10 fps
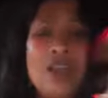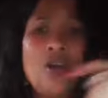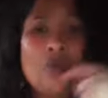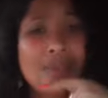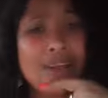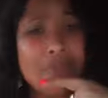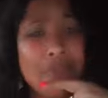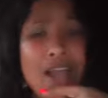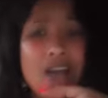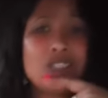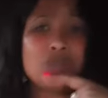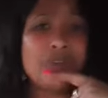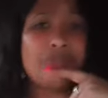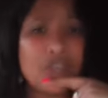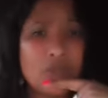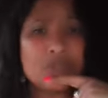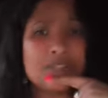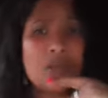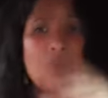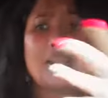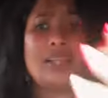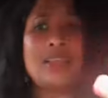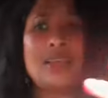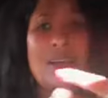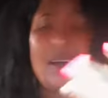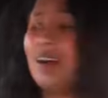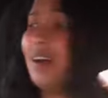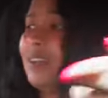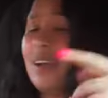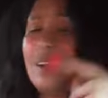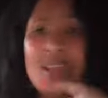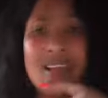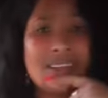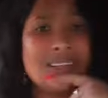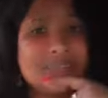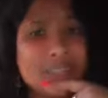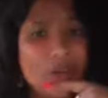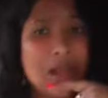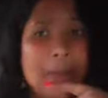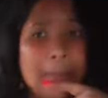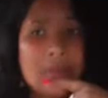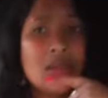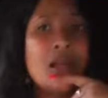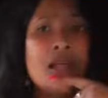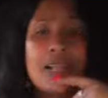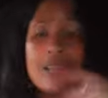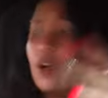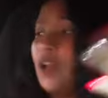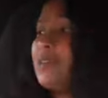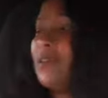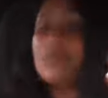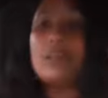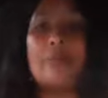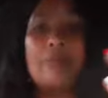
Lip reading: Recovery House Reviews, the one on Instagram. There's also some